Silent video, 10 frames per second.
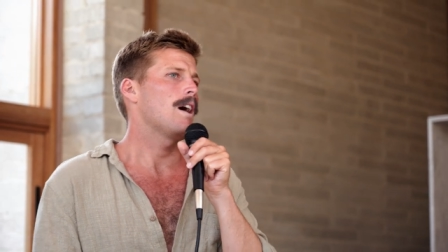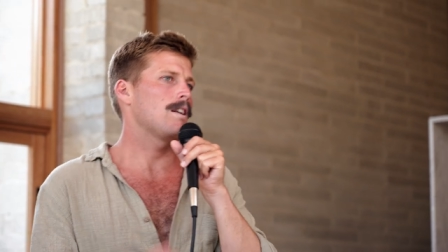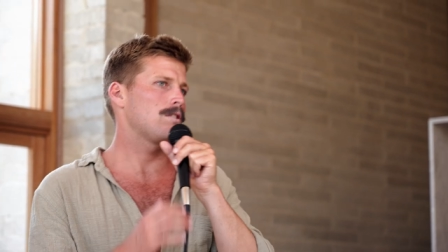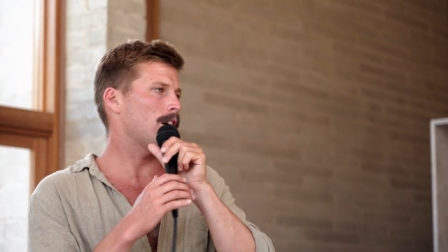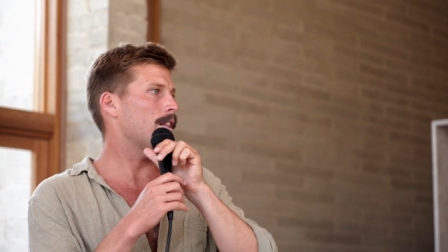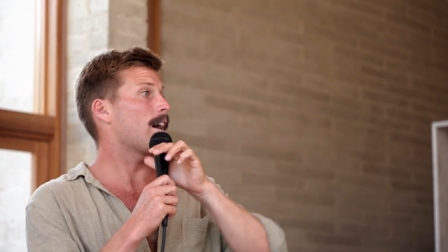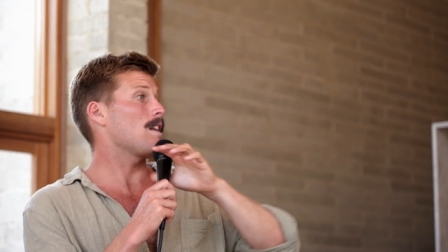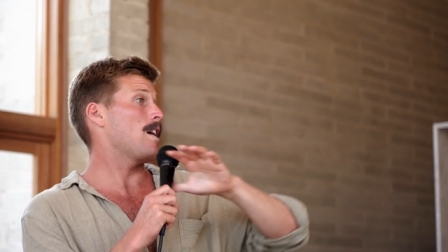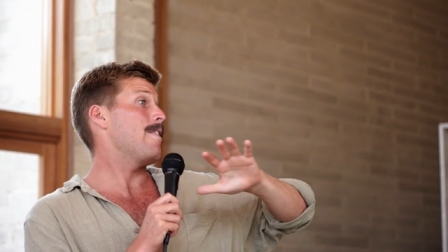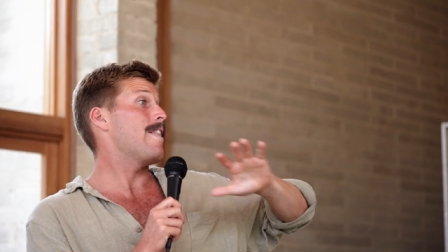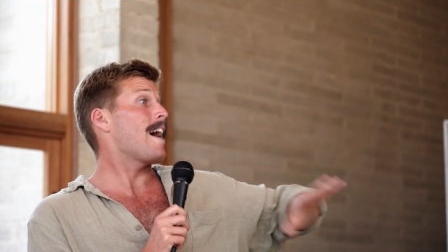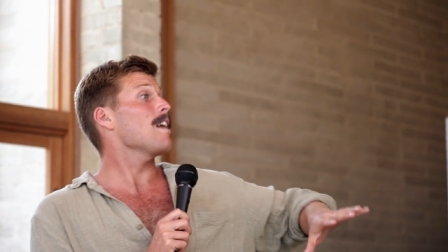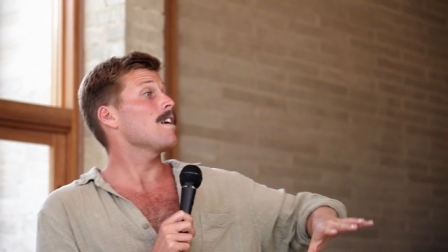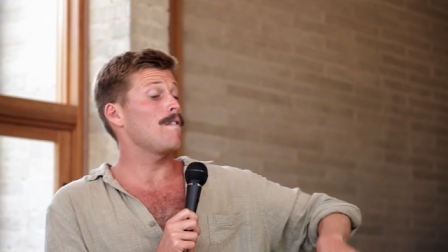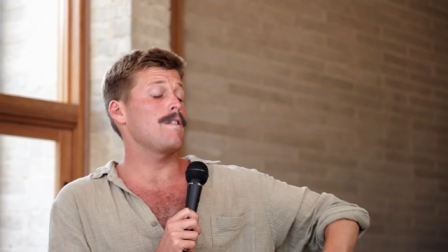and so and that and
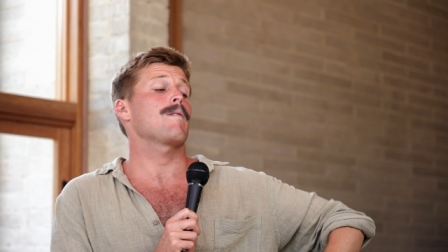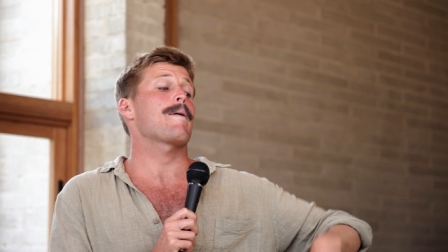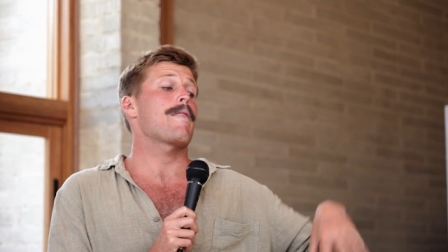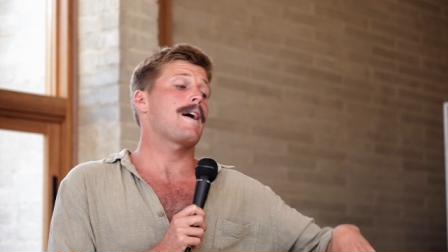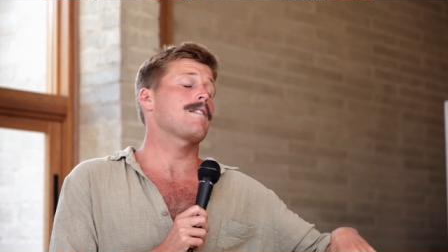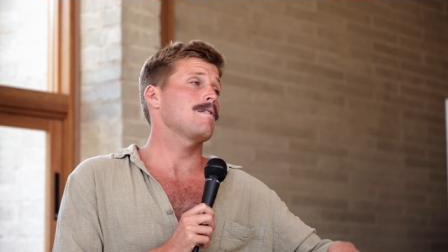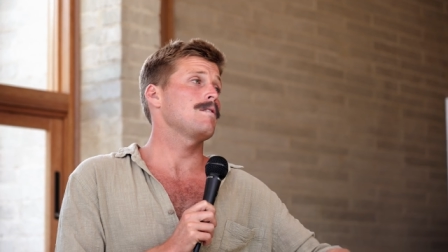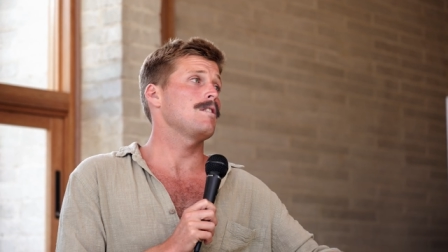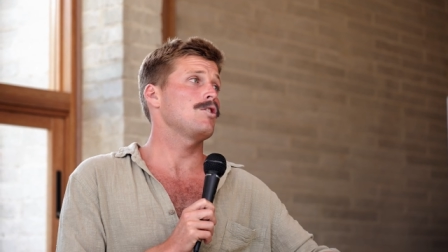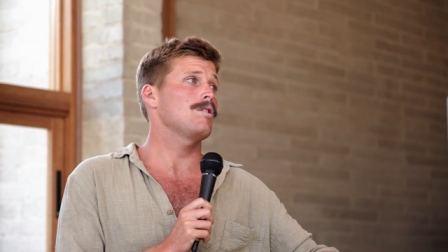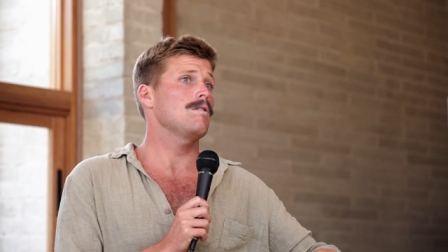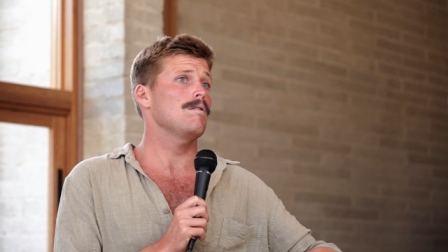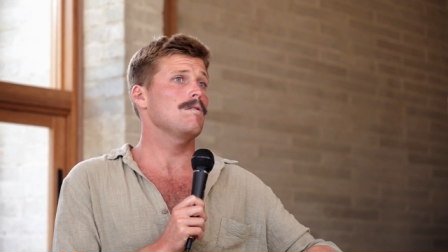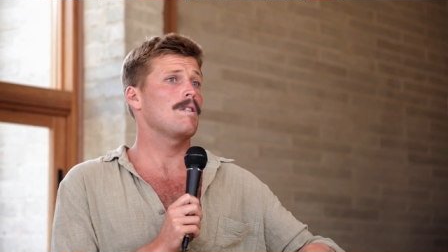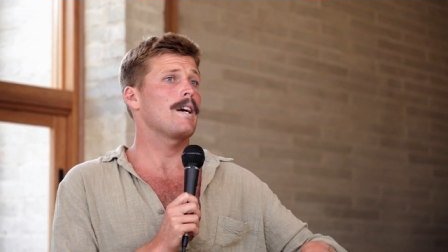that if you think about that
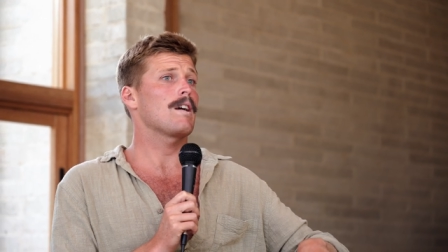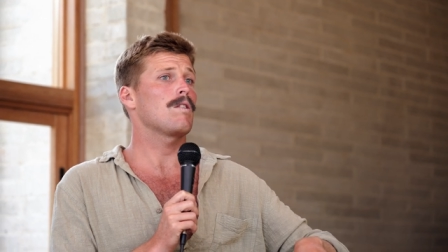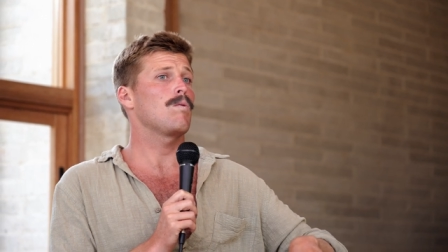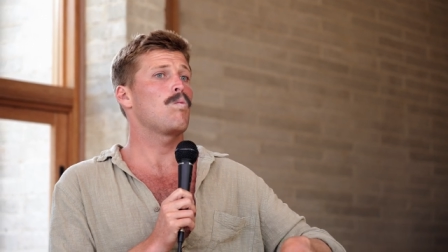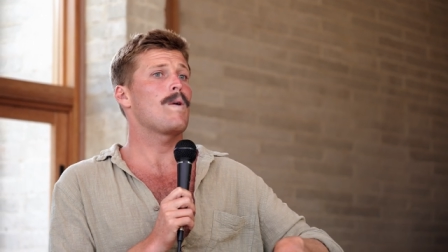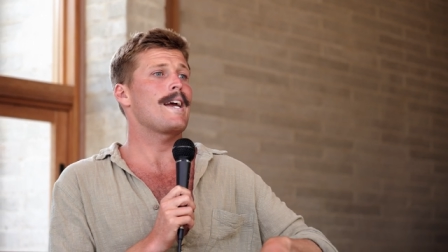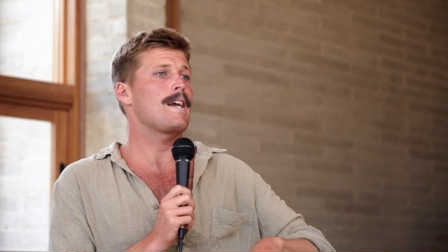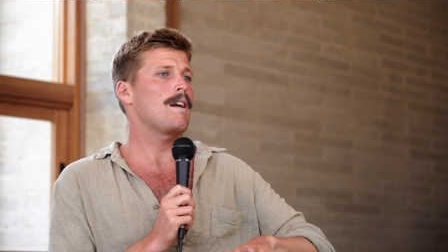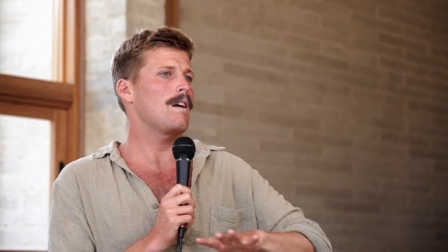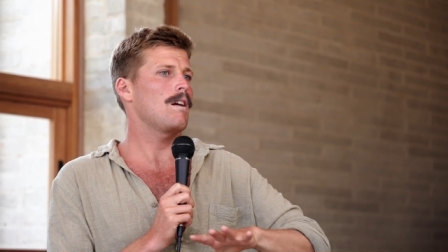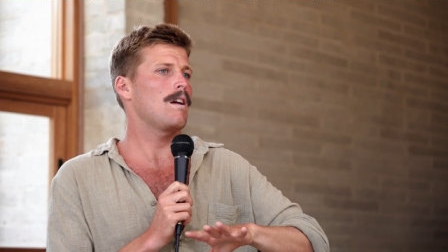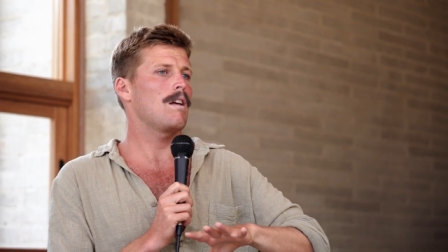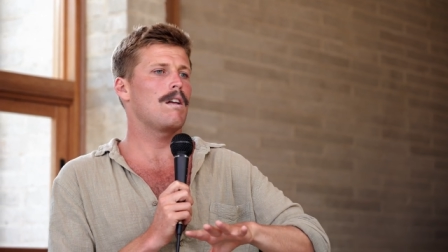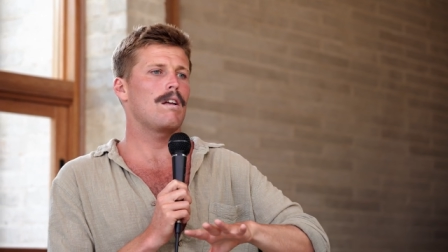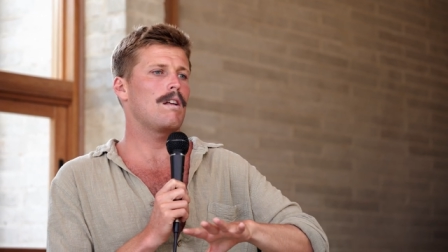decision, like the way
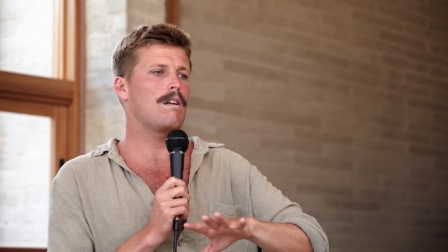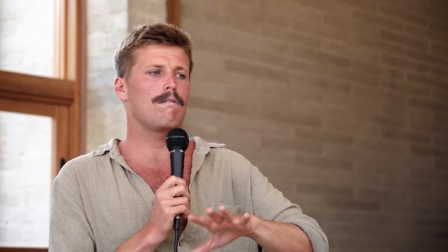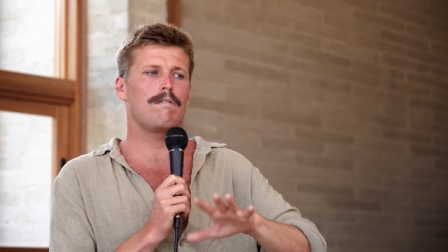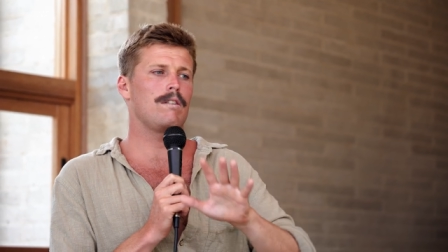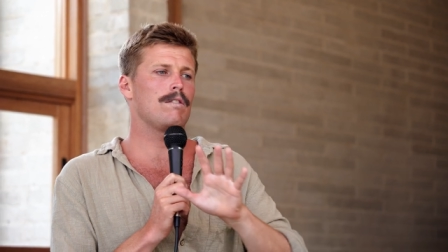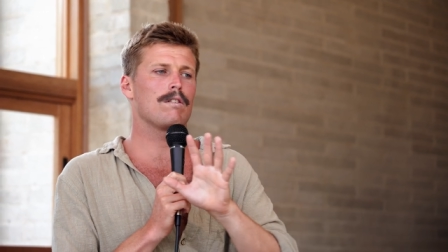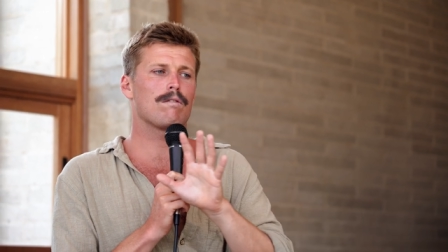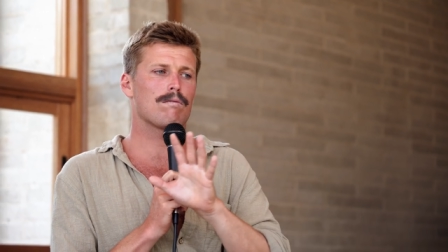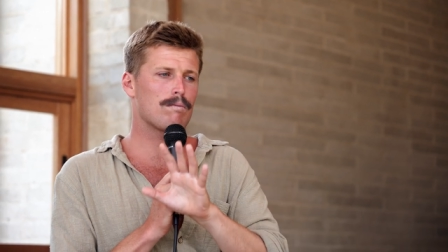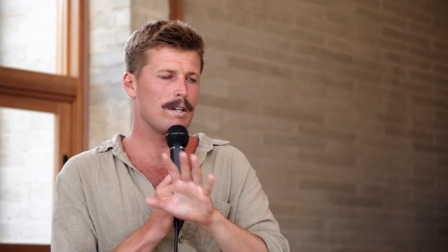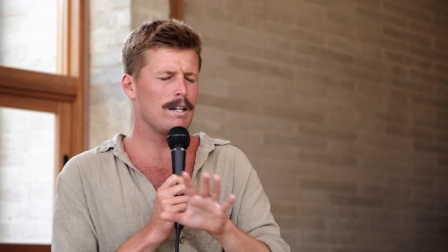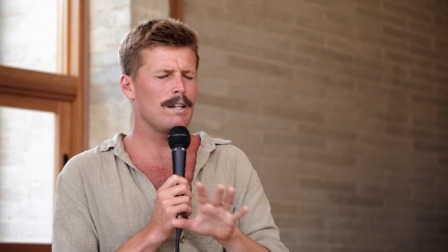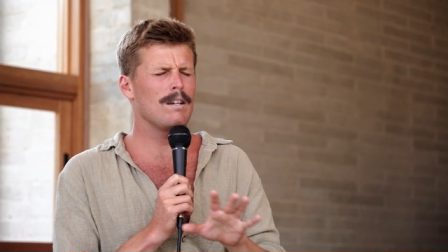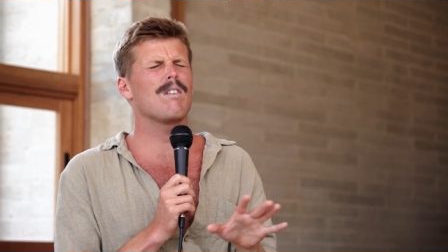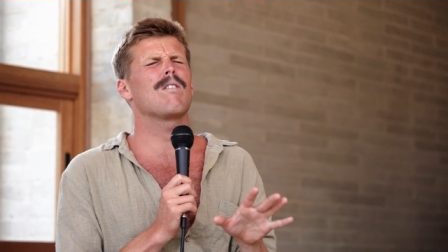uh, the
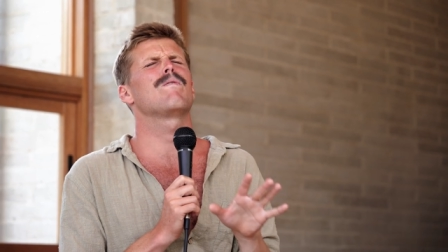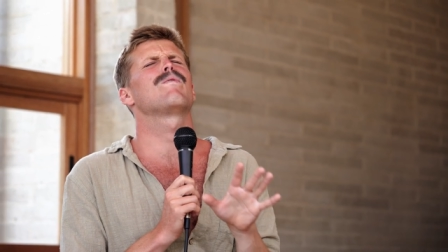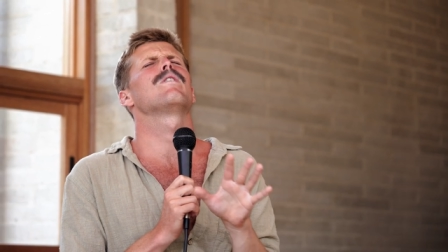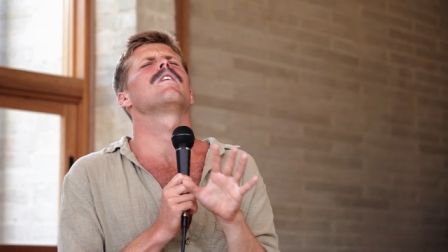degree of